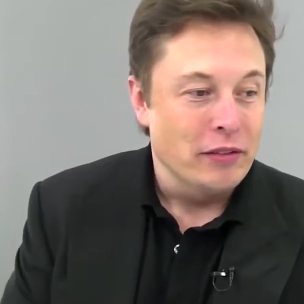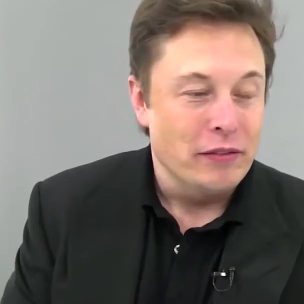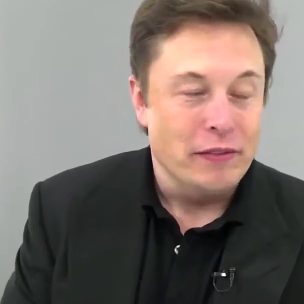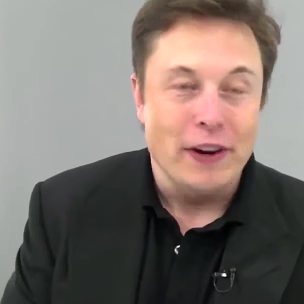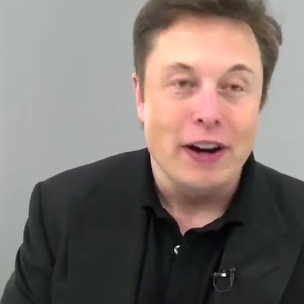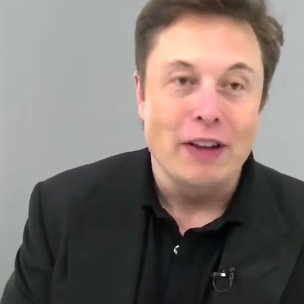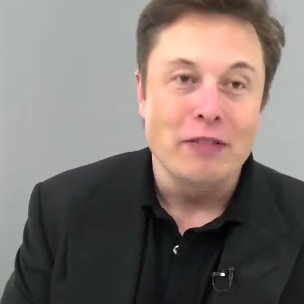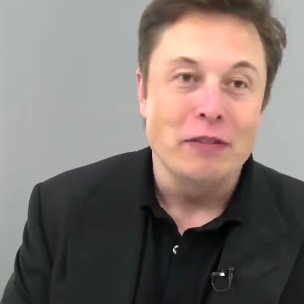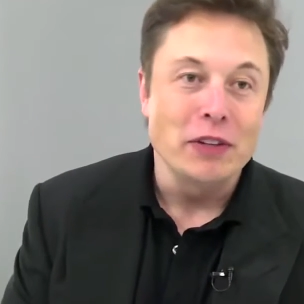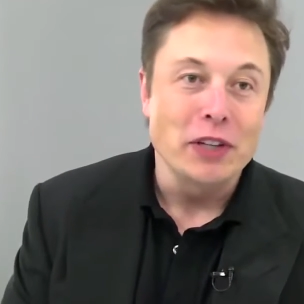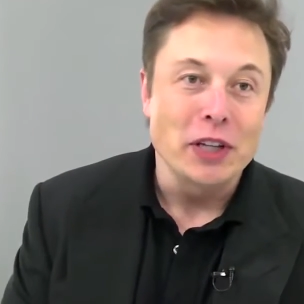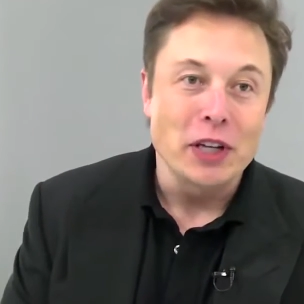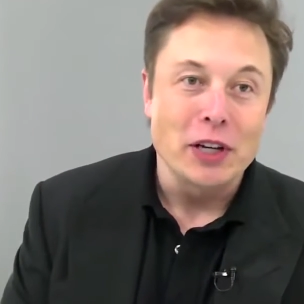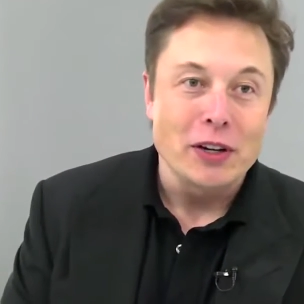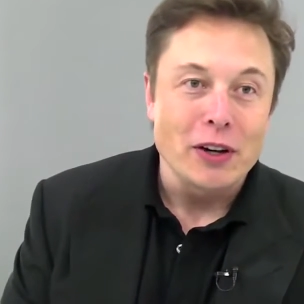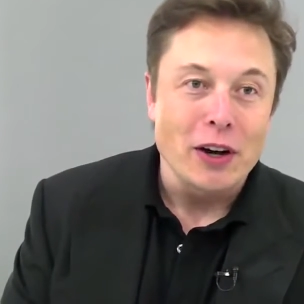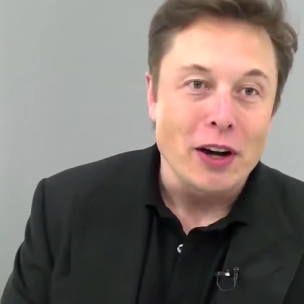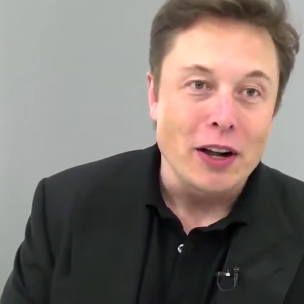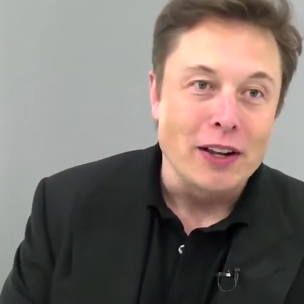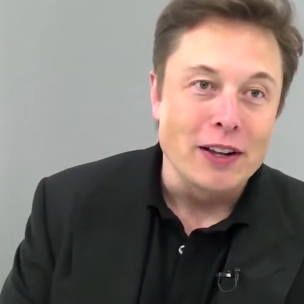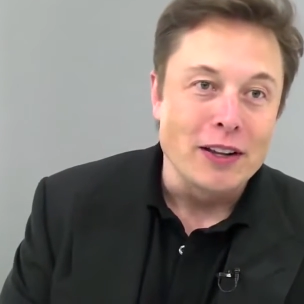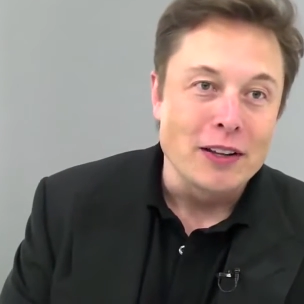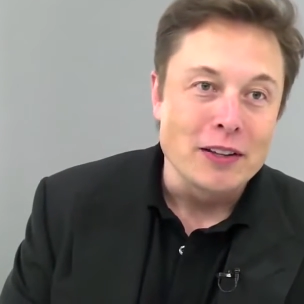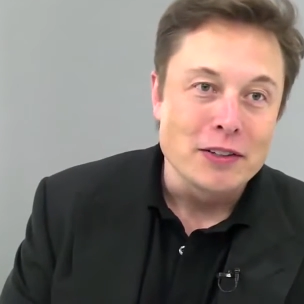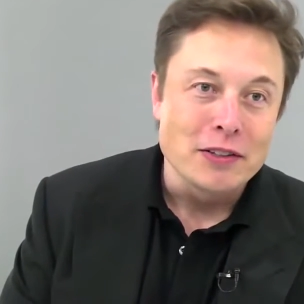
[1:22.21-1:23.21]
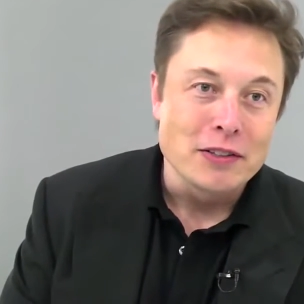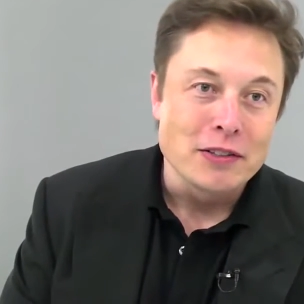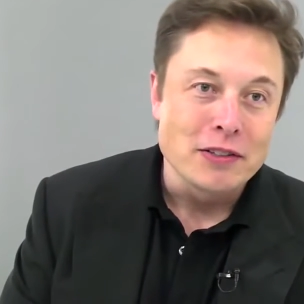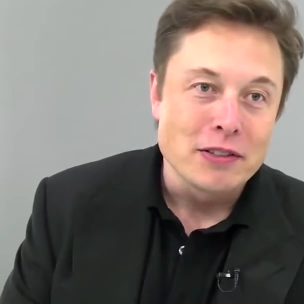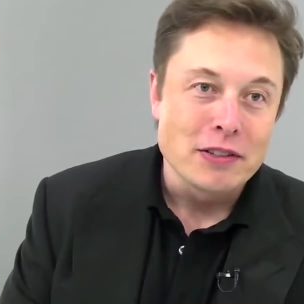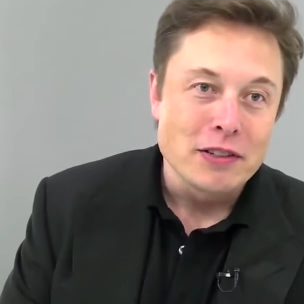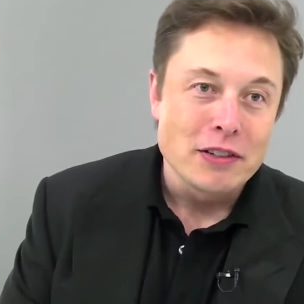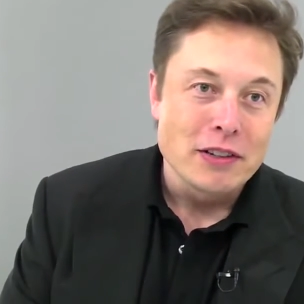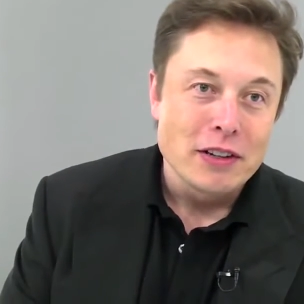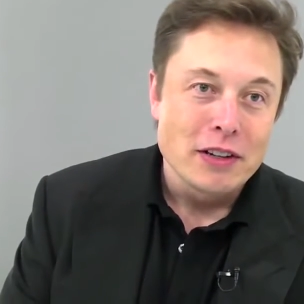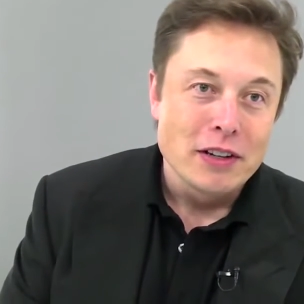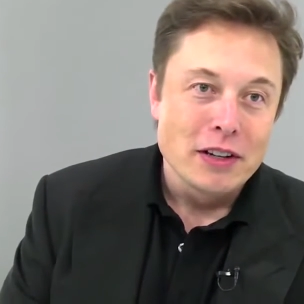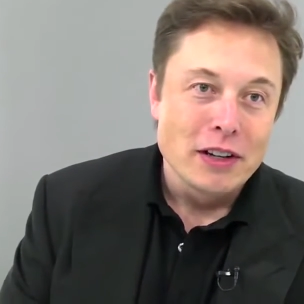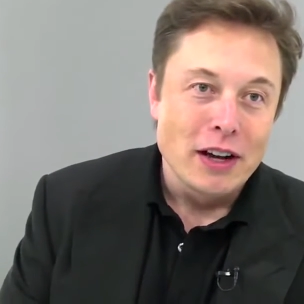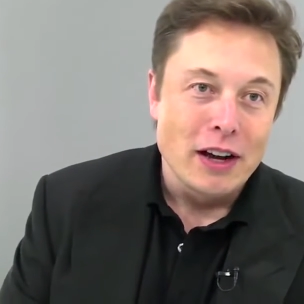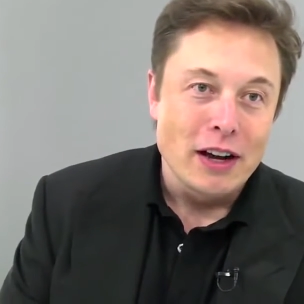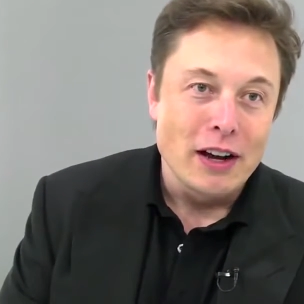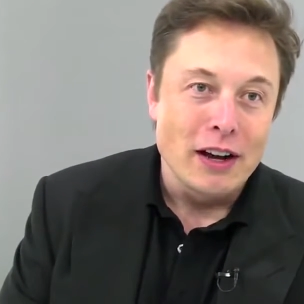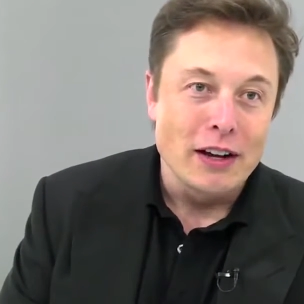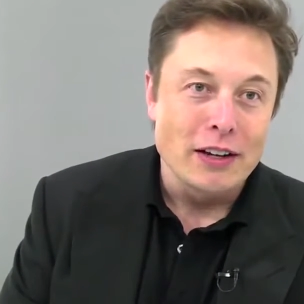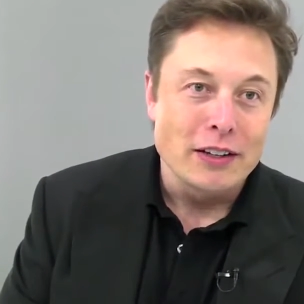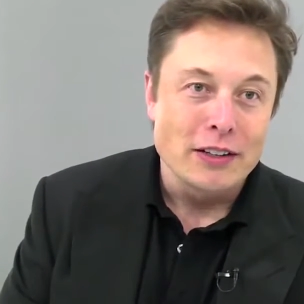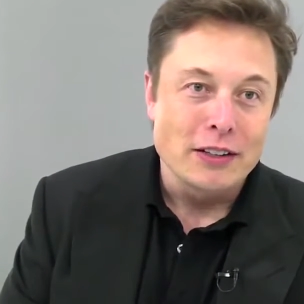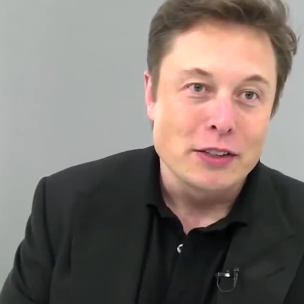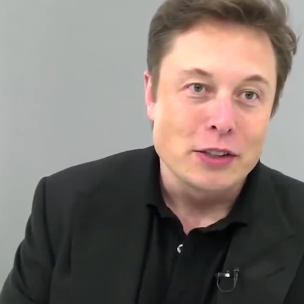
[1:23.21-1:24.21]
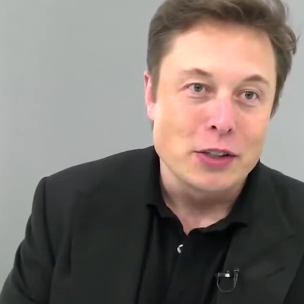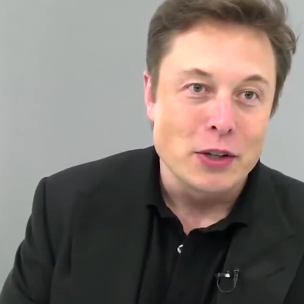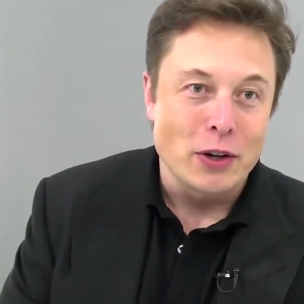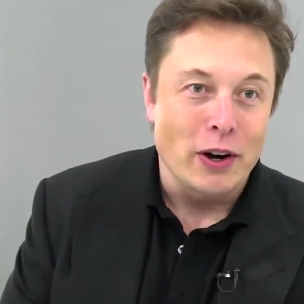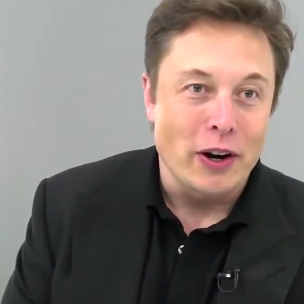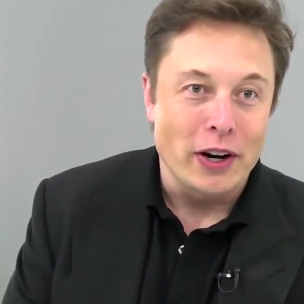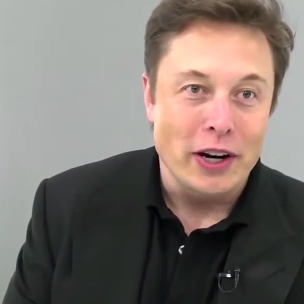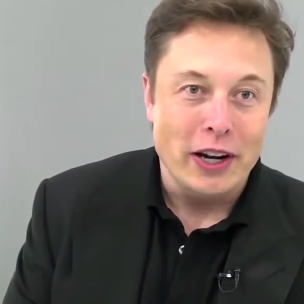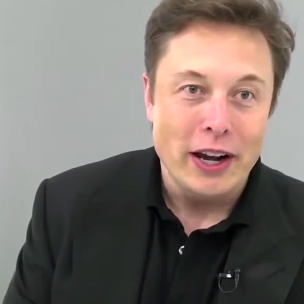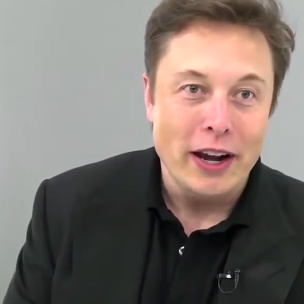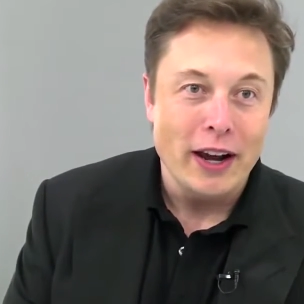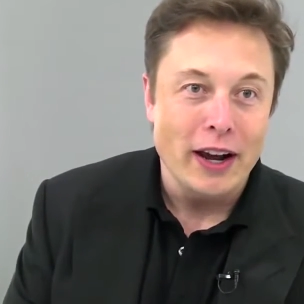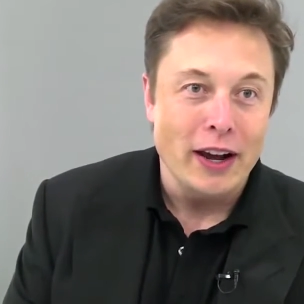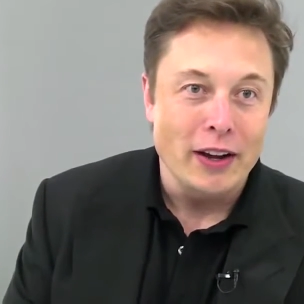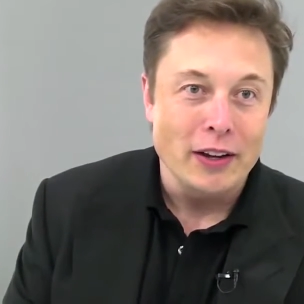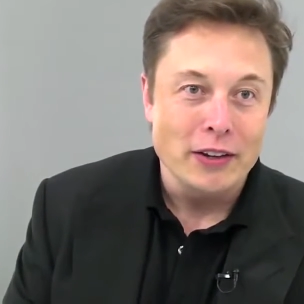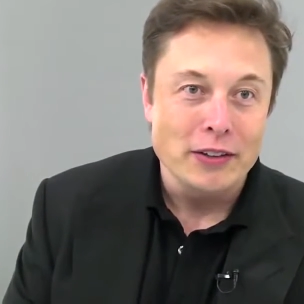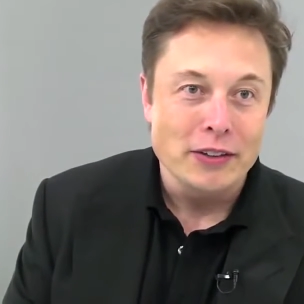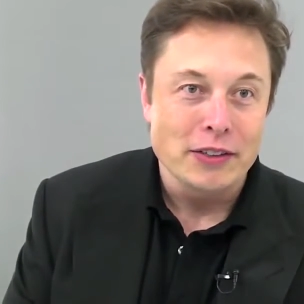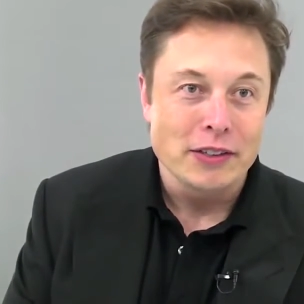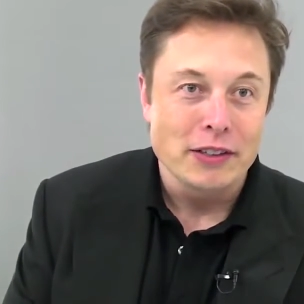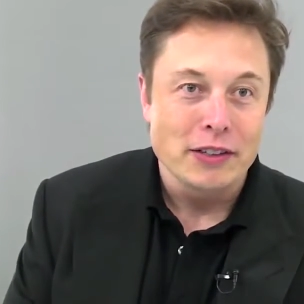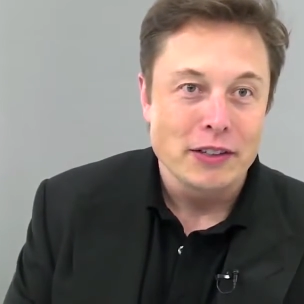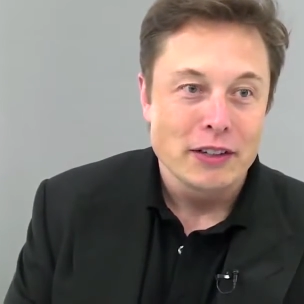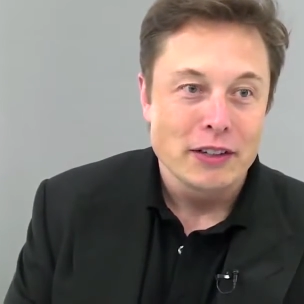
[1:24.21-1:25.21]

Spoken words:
$5 million to our account